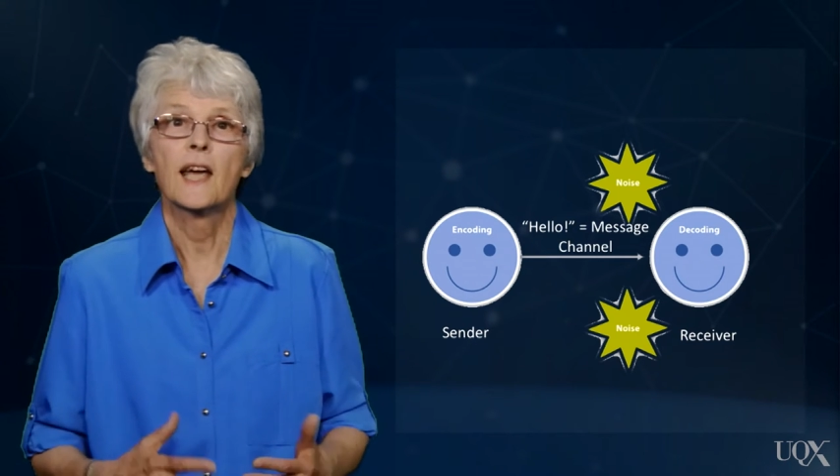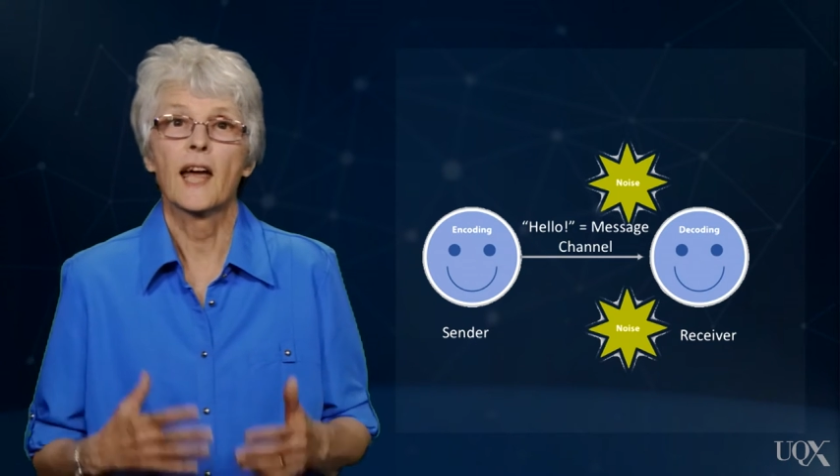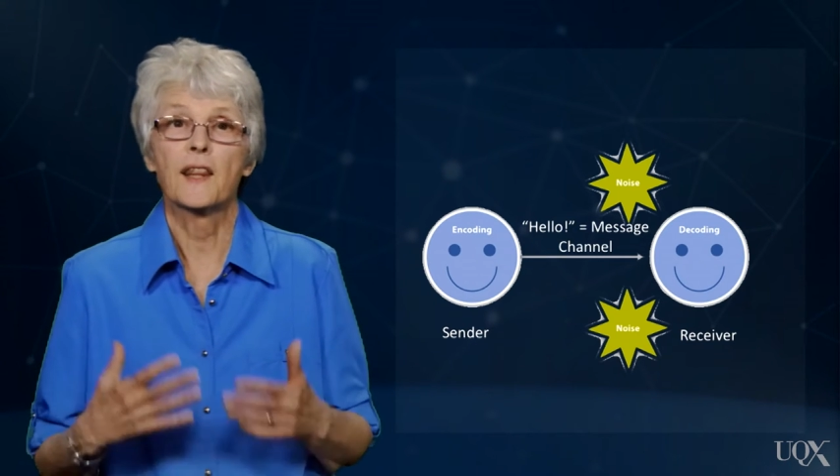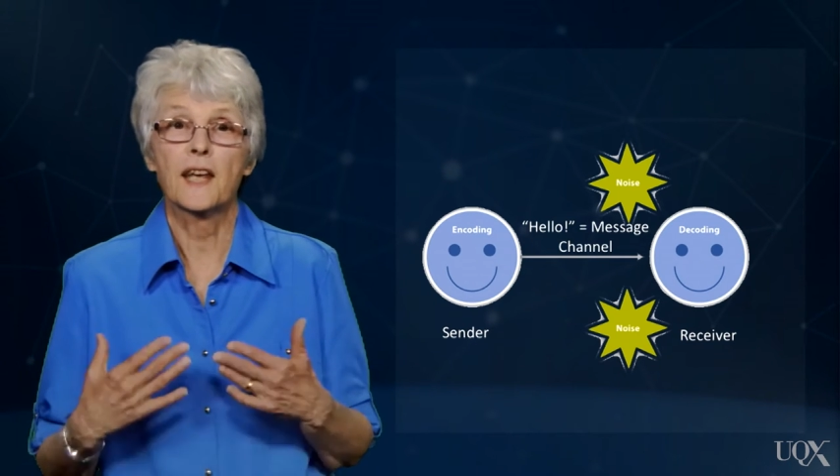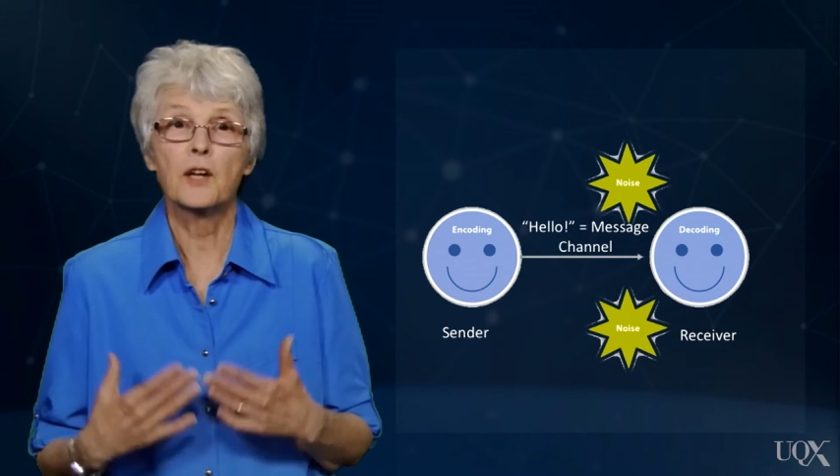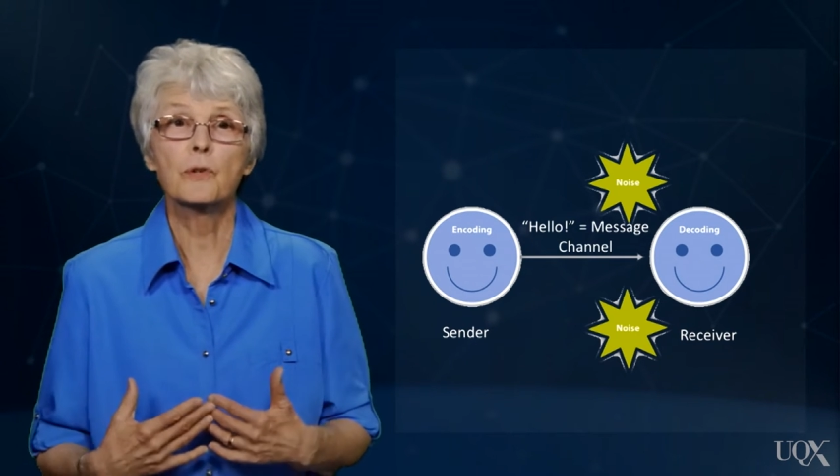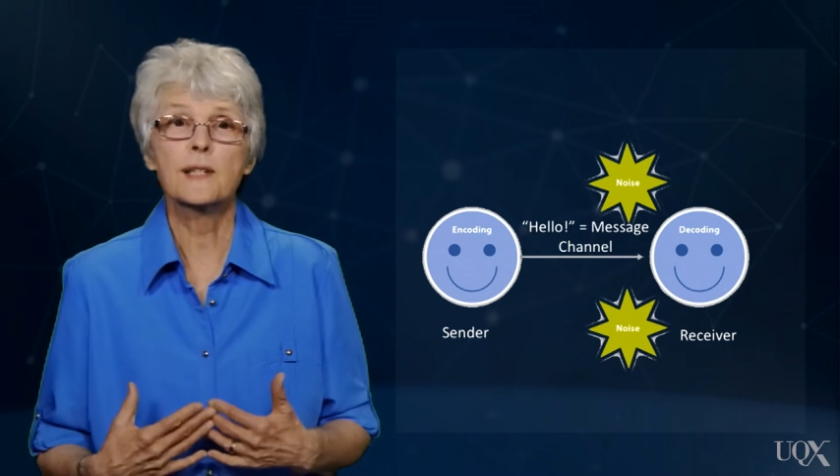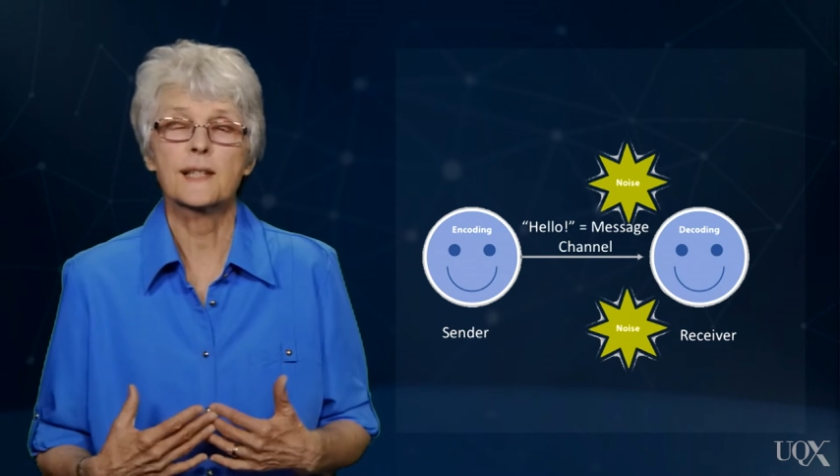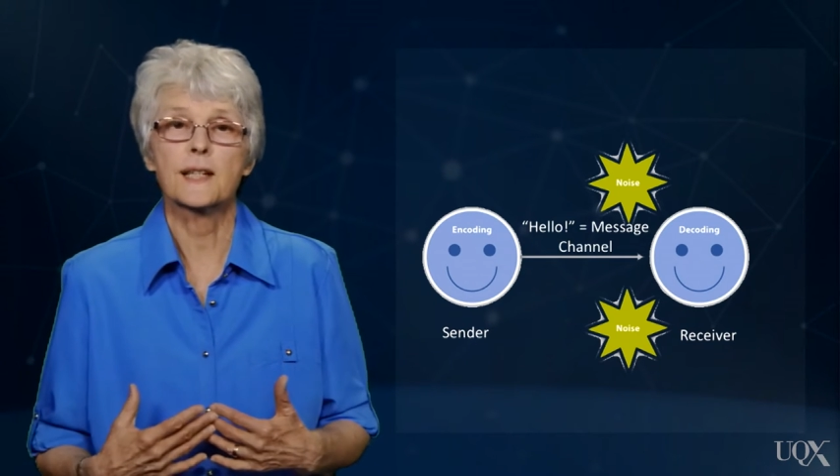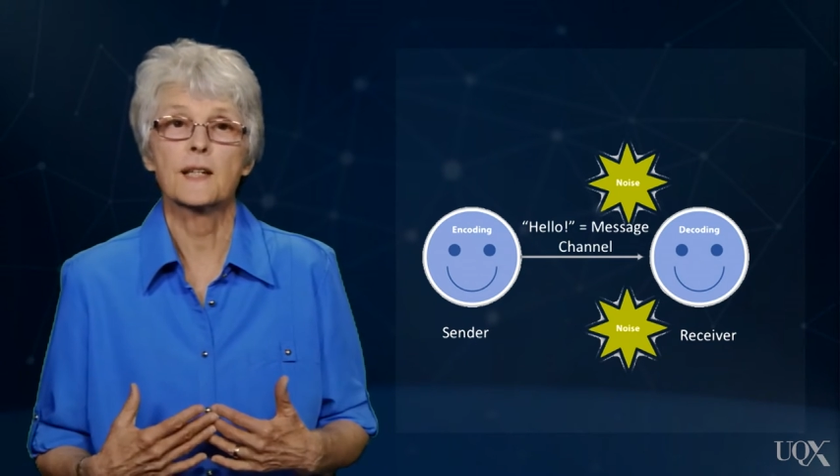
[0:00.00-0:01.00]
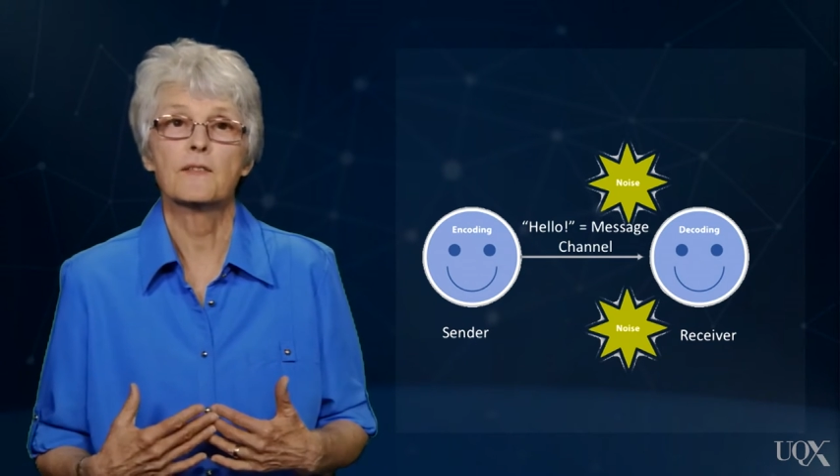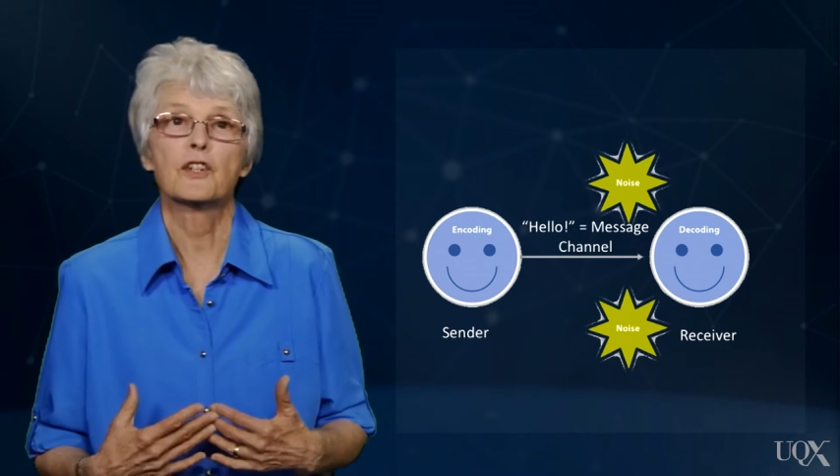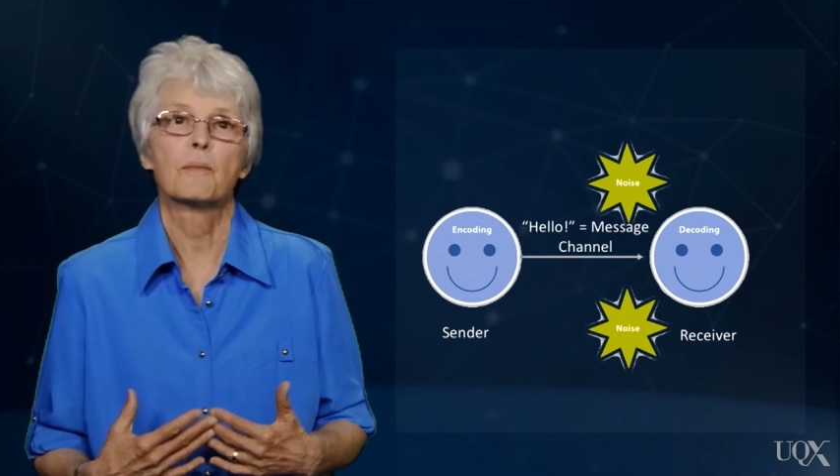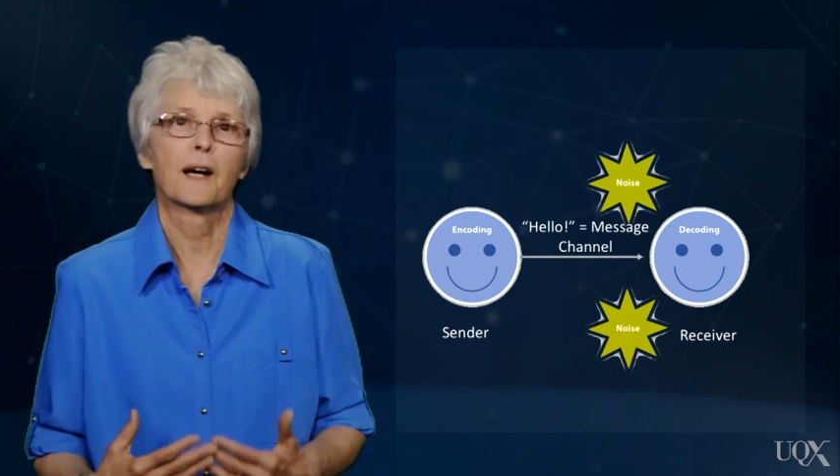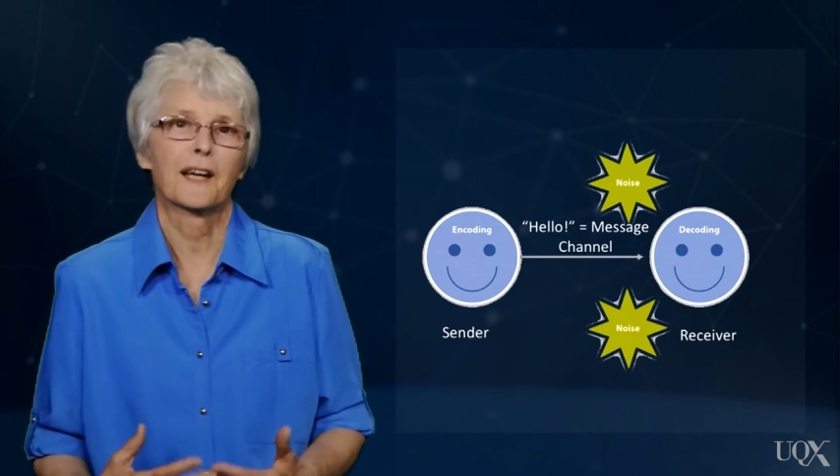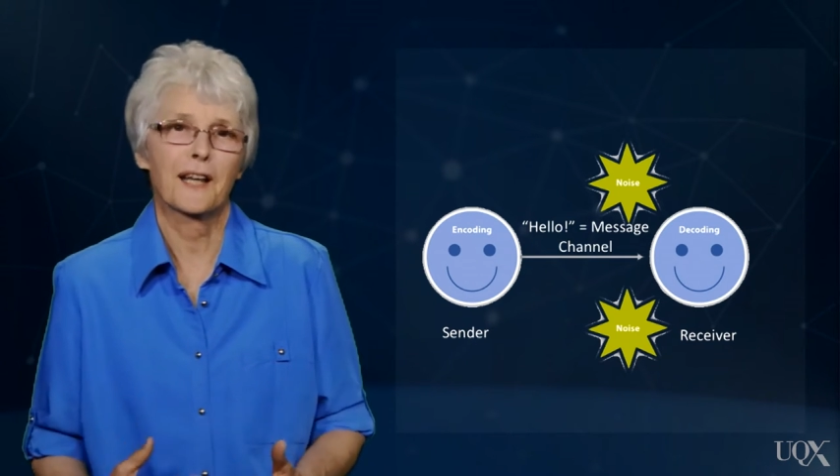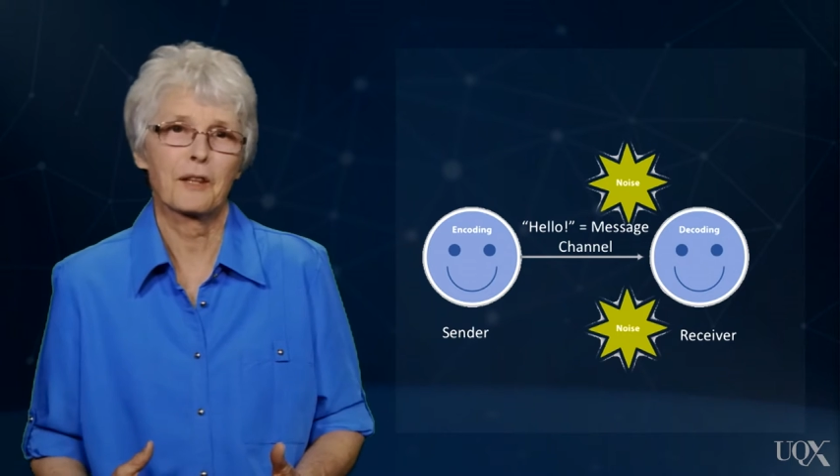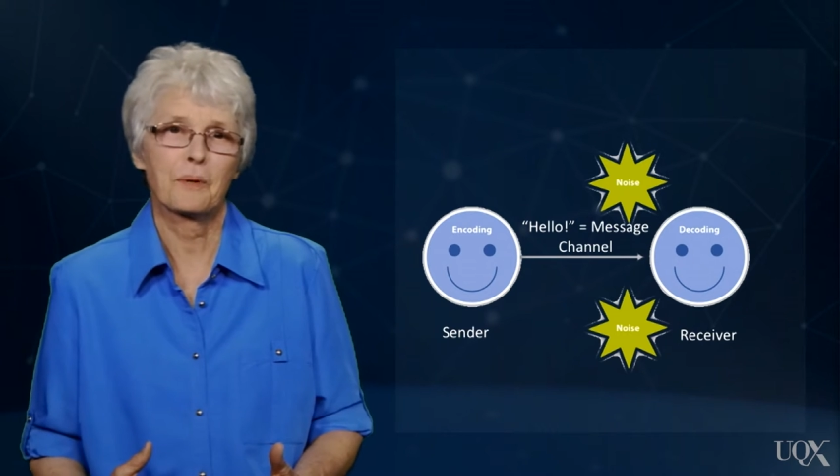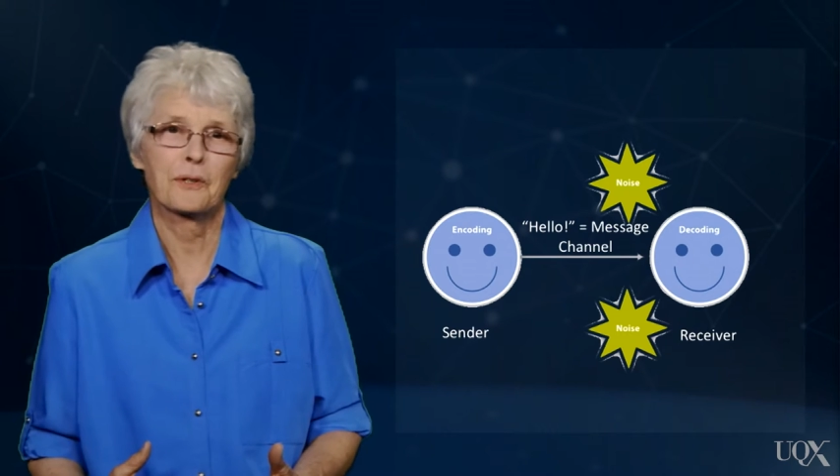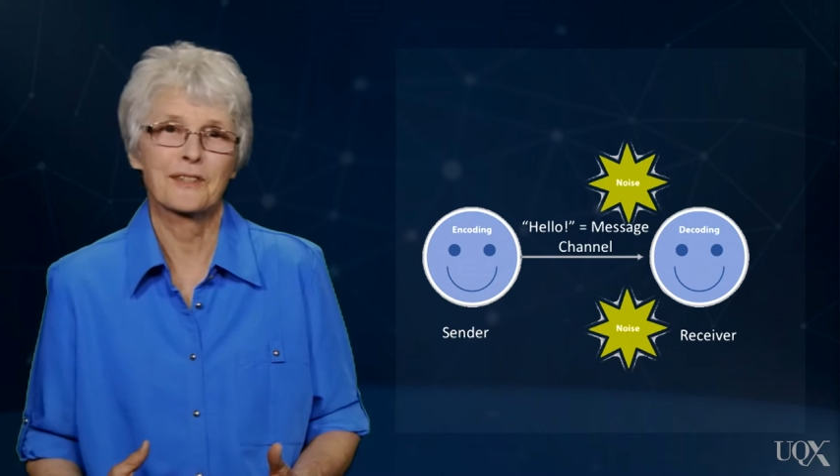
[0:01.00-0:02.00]
and then received by another
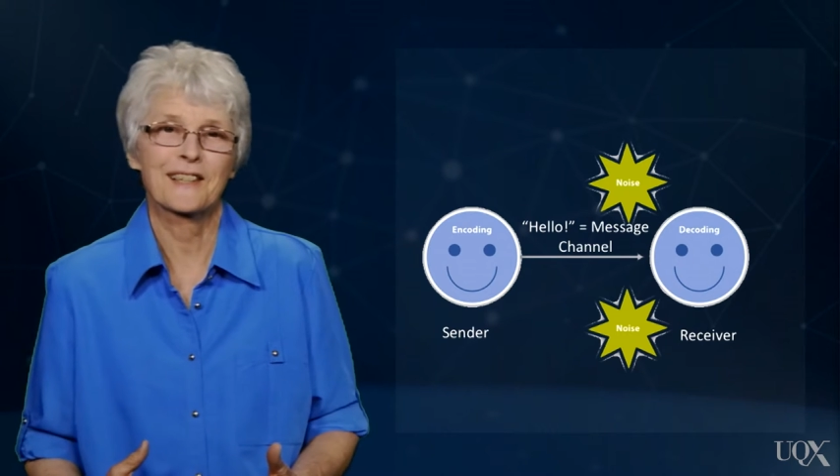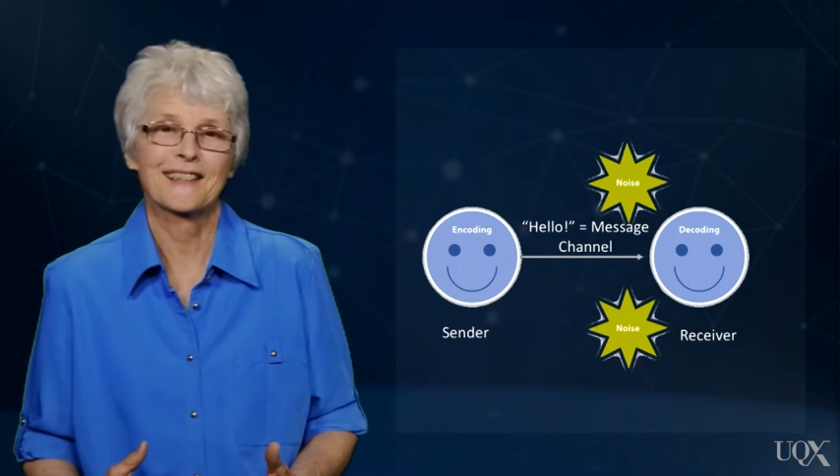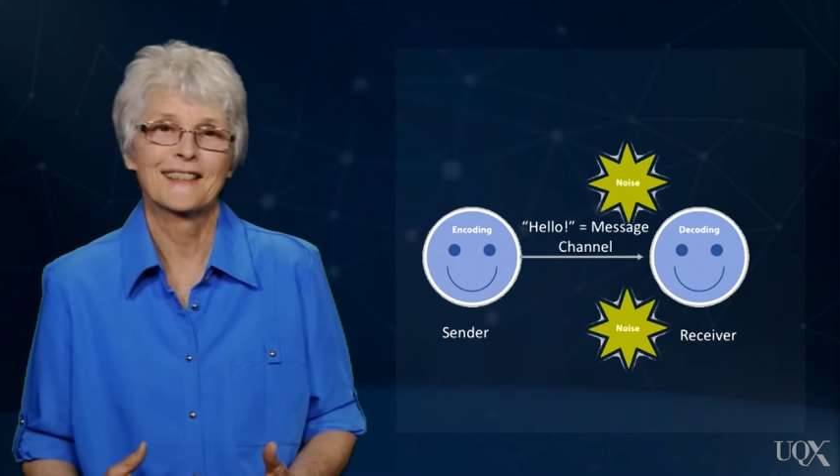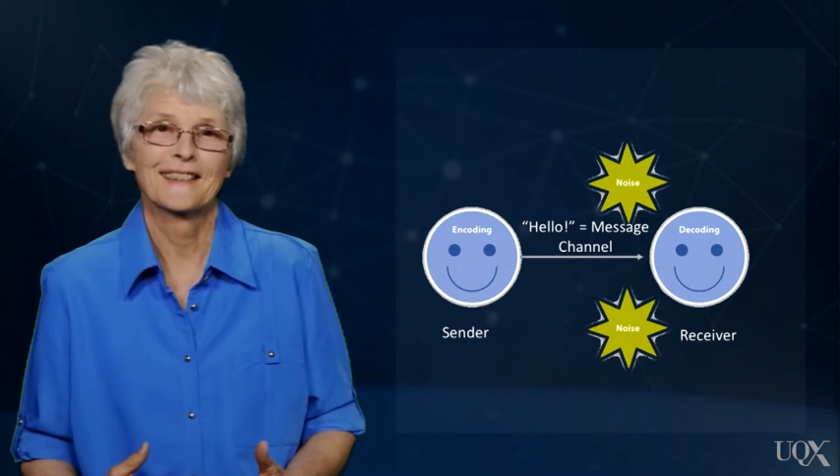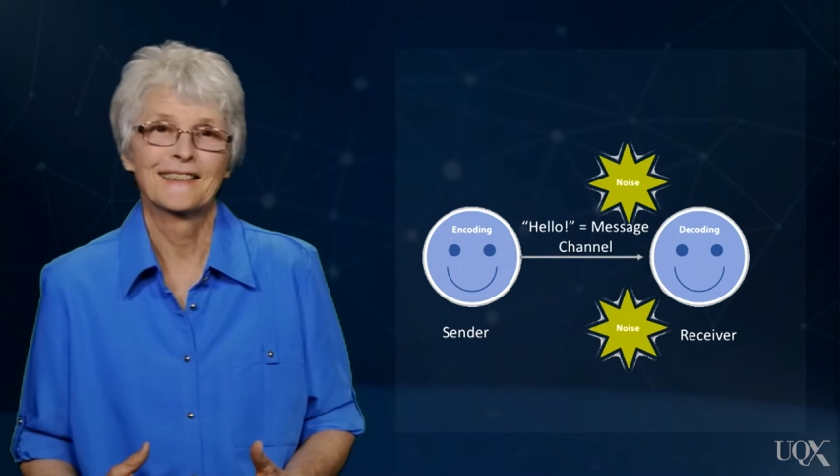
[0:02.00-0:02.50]
person.